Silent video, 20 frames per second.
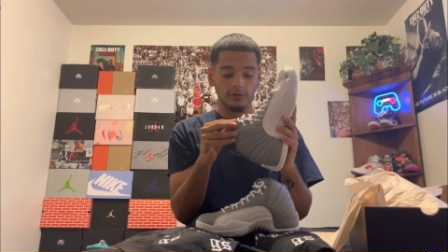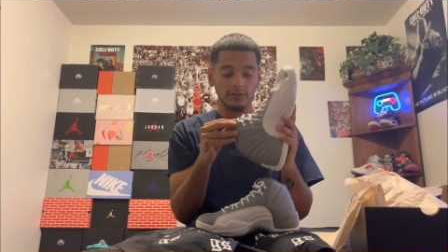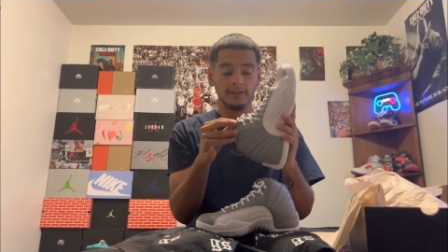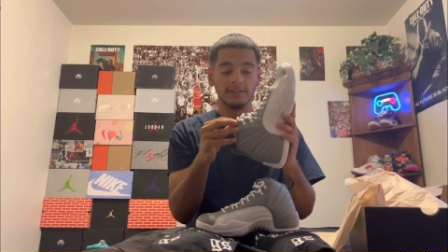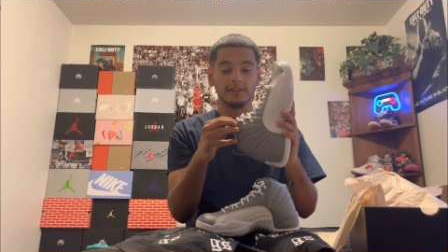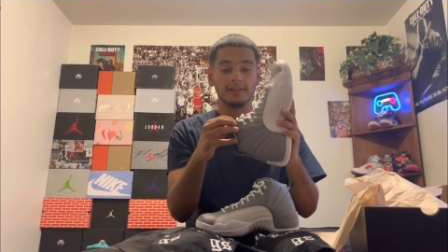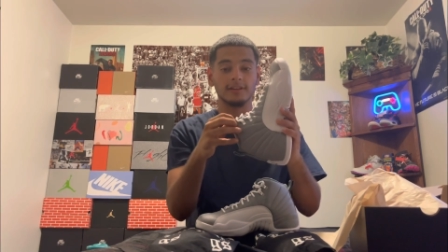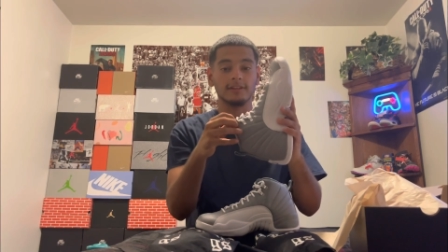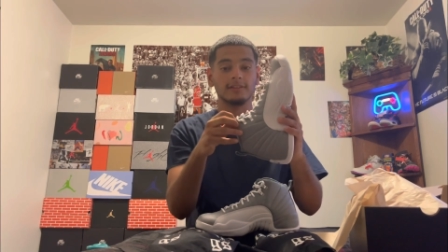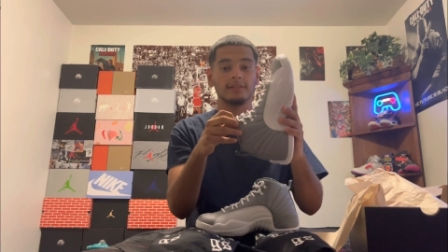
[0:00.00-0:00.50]

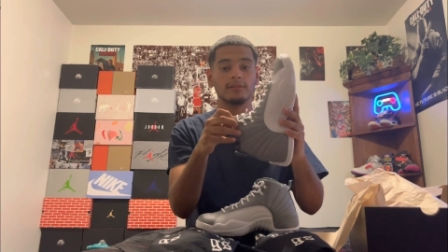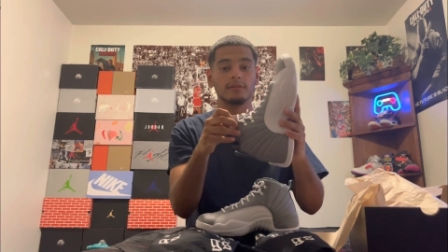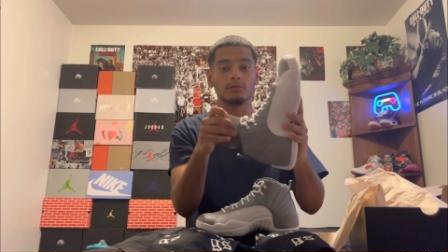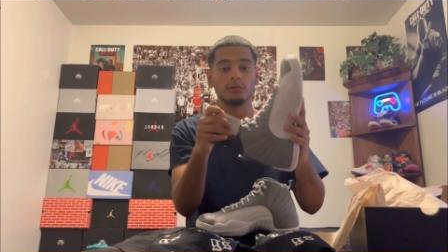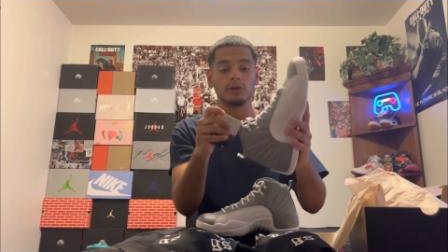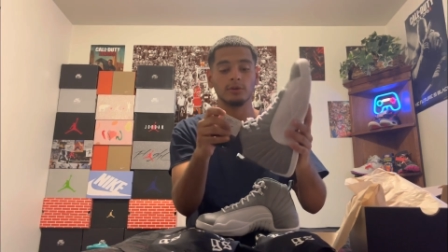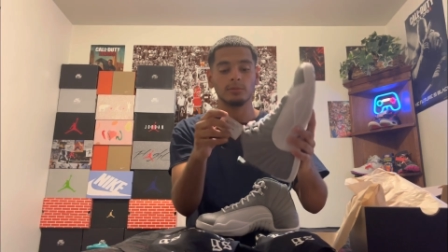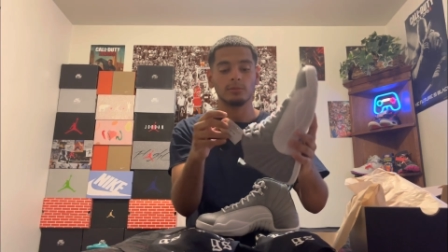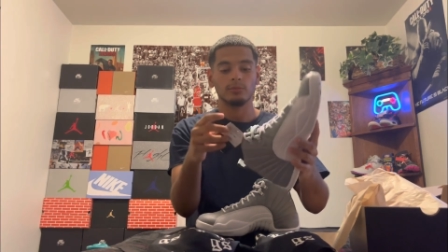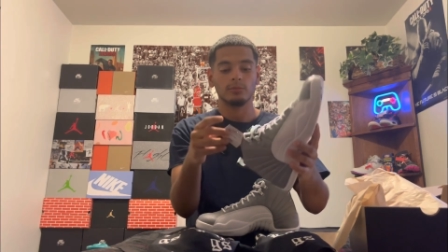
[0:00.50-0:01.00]
This is the
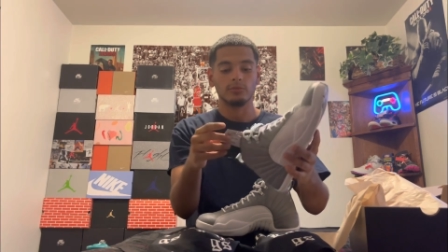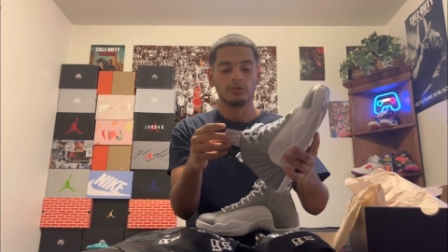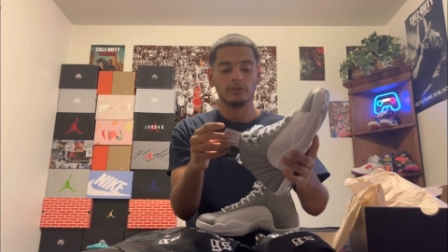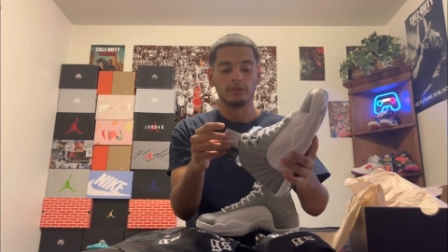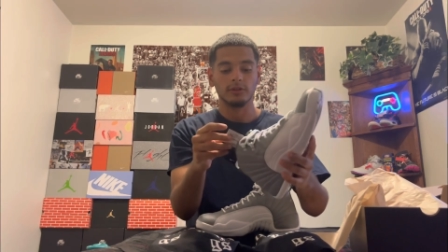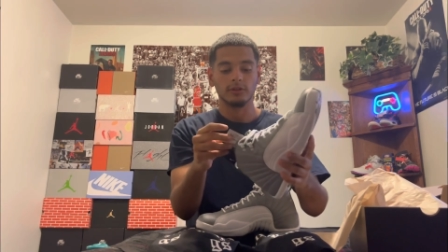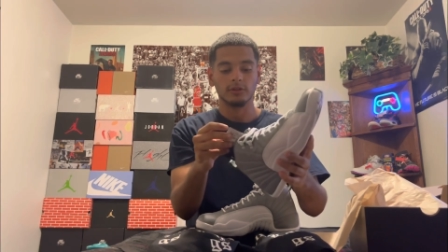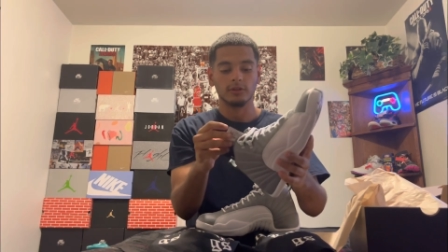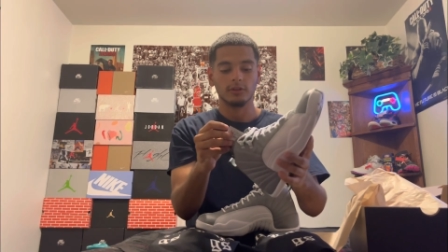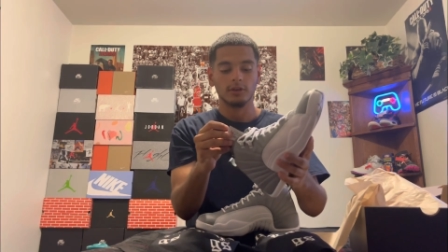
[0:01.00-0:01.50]
one,
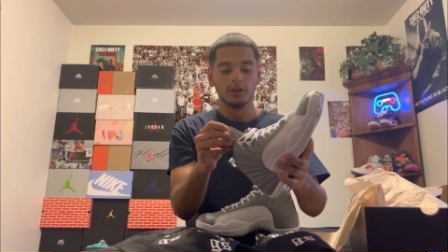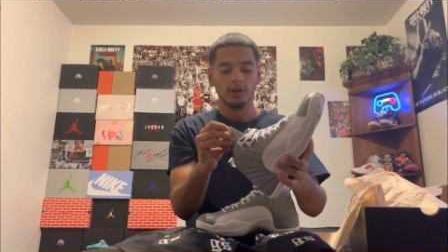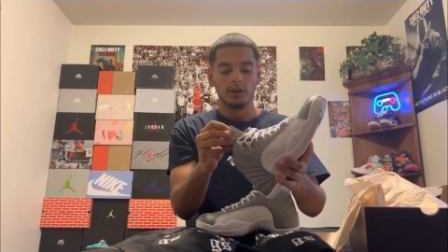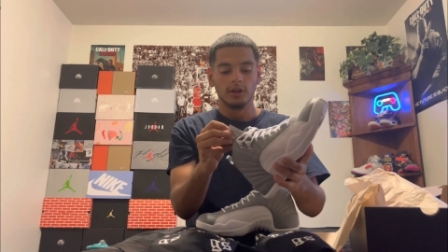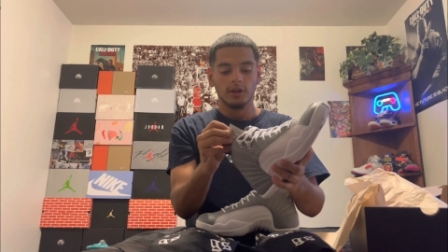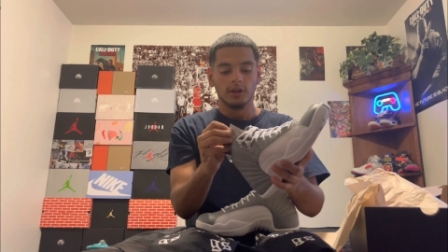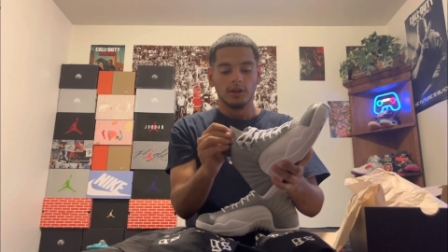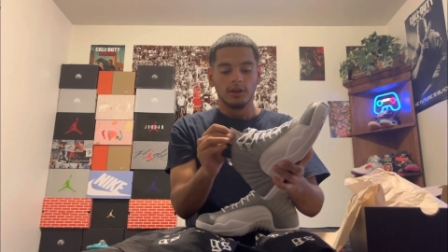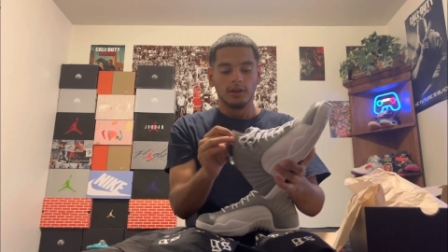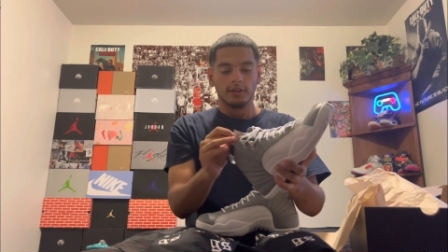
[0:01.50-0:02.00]
the,
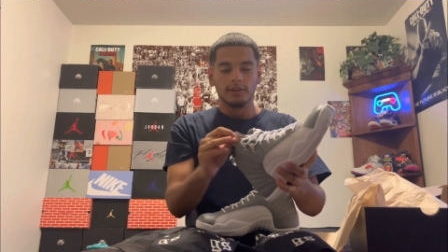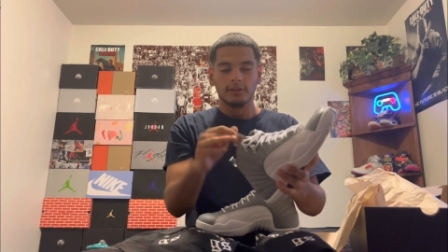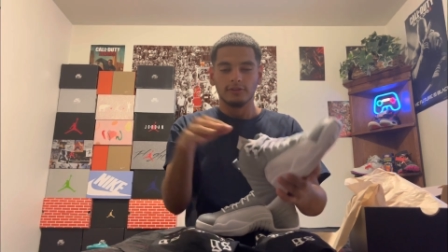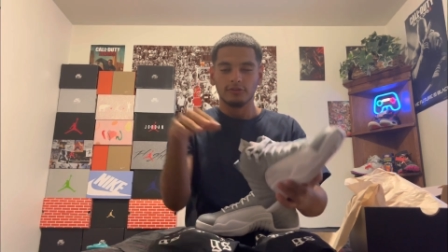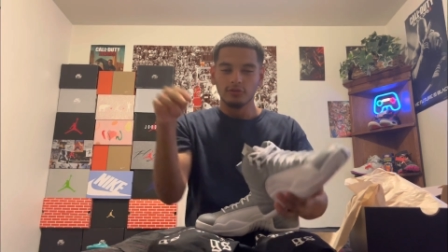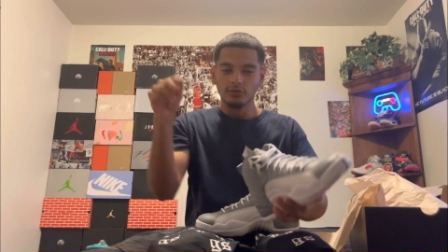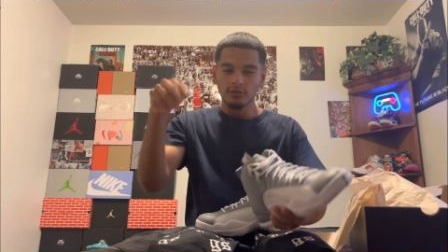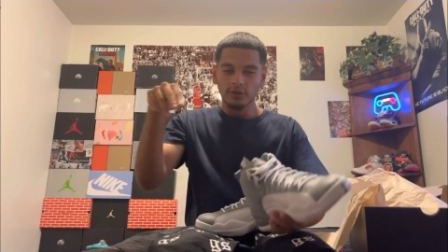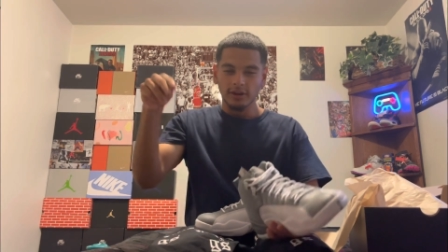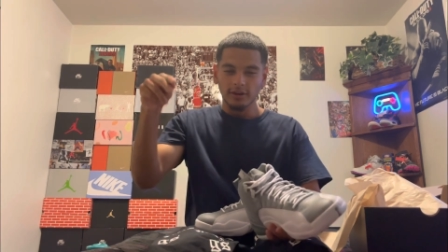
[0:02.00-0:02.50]
the
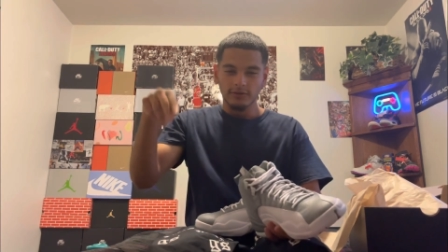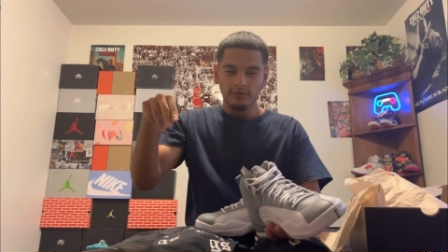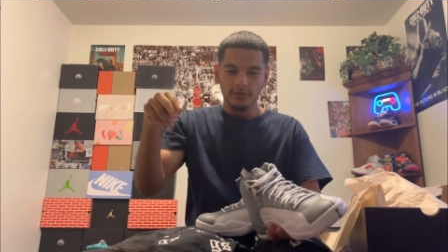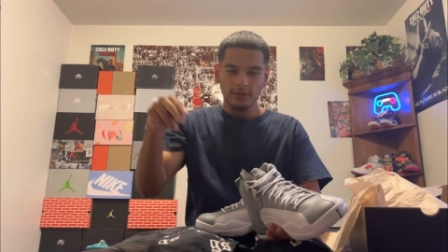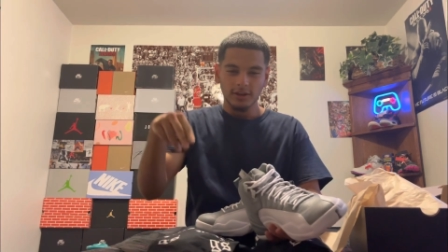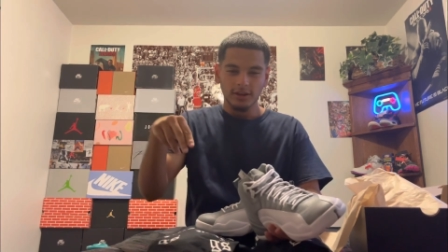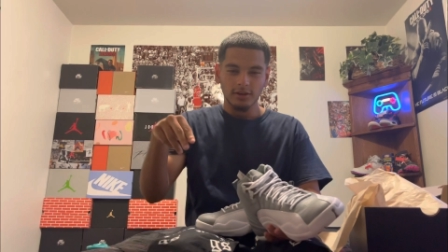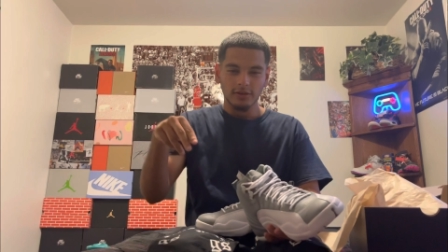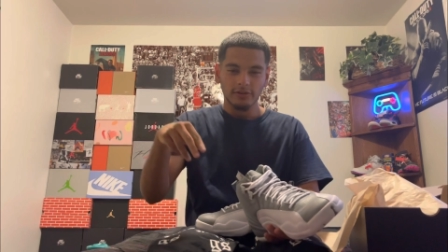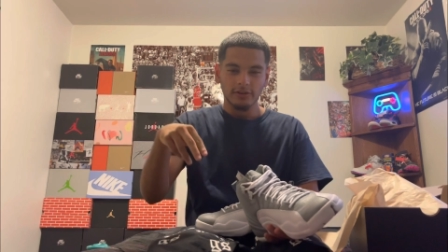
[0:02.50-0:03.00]
two next
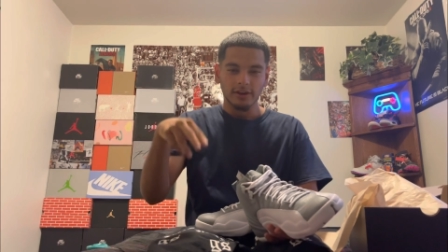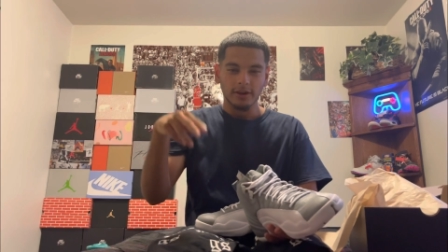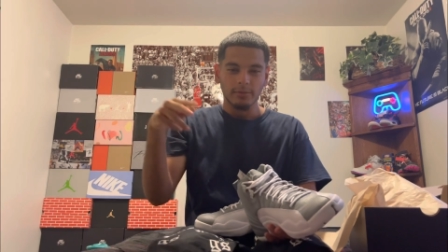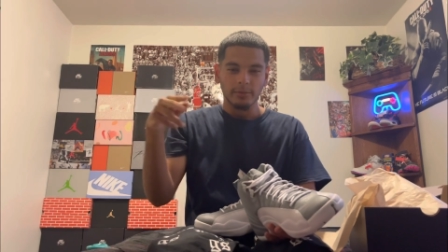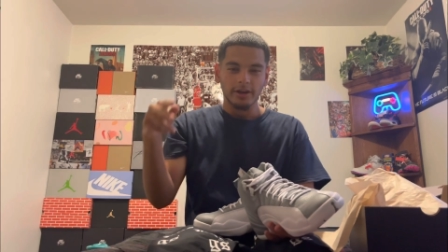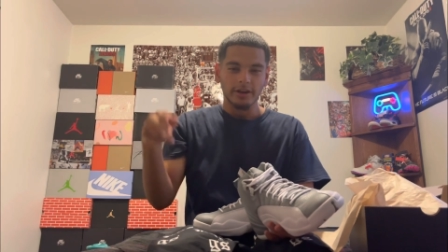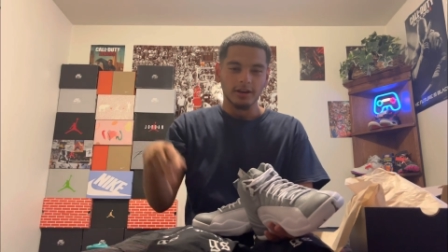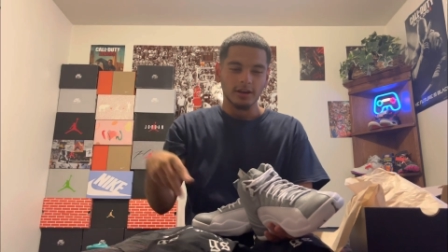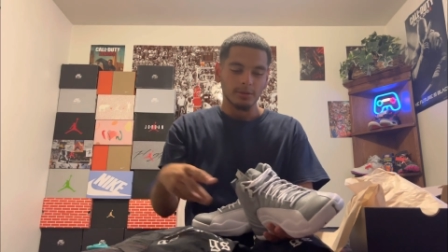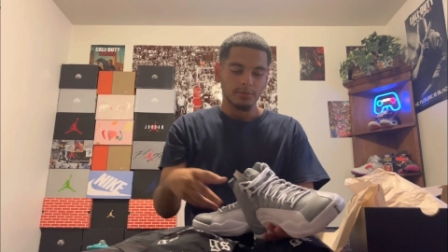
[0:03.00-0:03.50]
videos that I'm
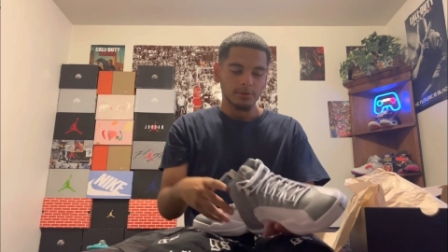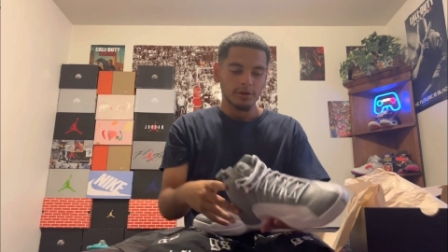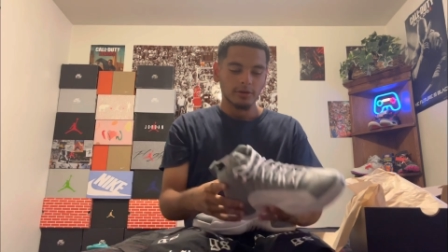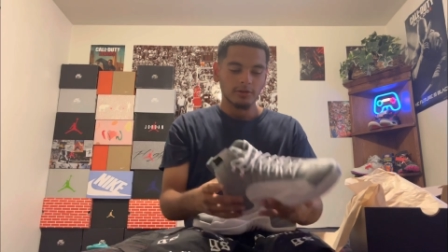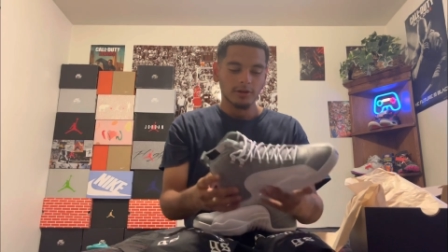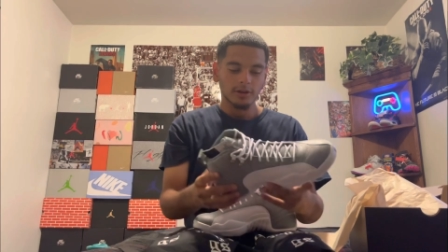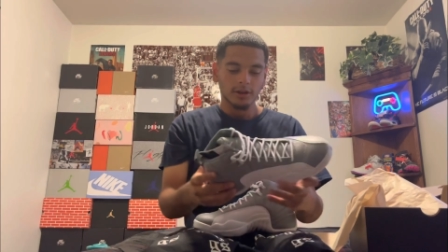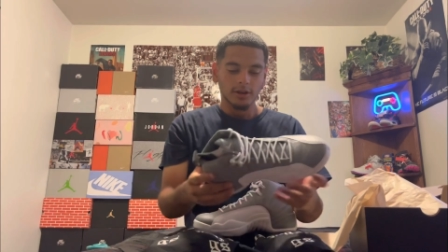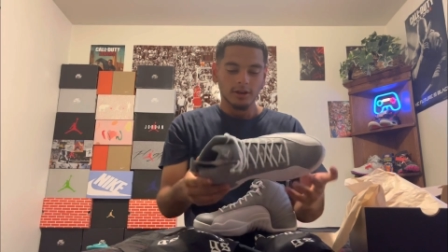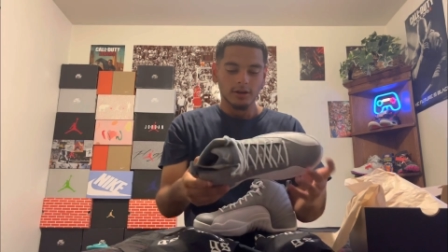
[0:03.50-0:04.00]
about to upload